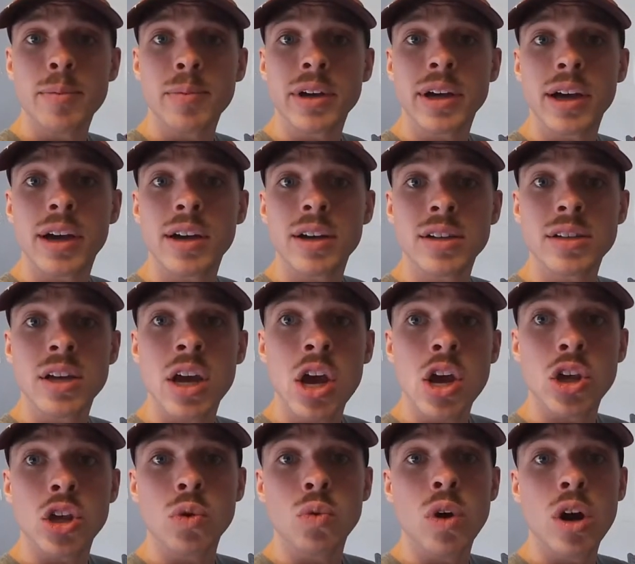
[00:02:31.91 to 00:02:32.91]
because
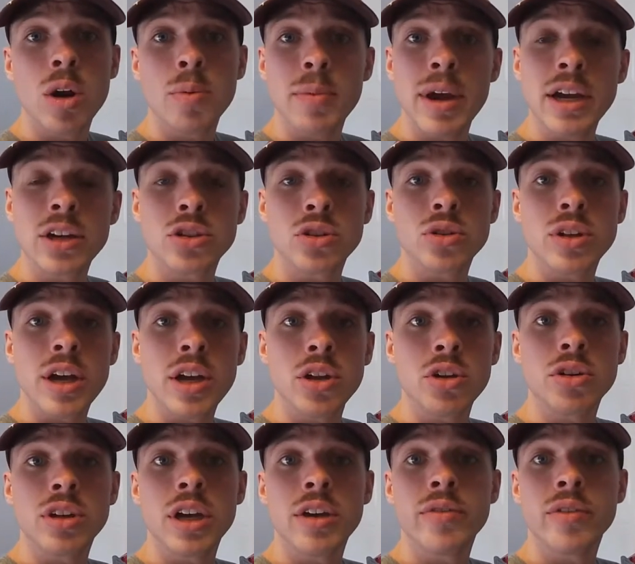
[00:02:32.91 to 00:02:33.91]
you want to make sure that
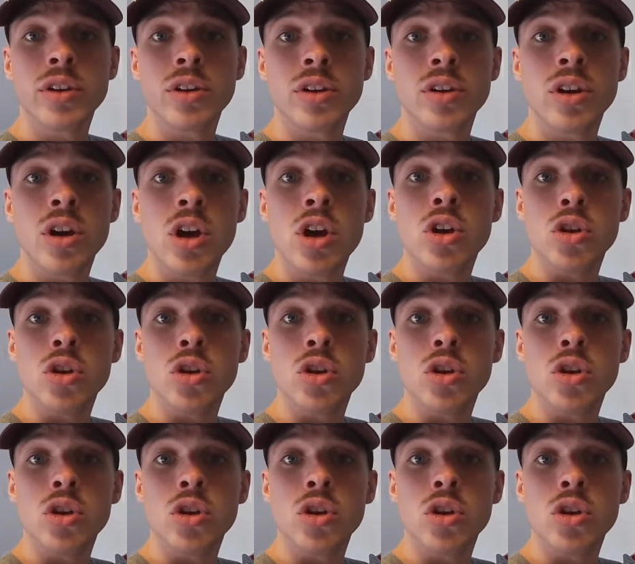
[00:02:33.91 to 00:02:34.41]
you're giving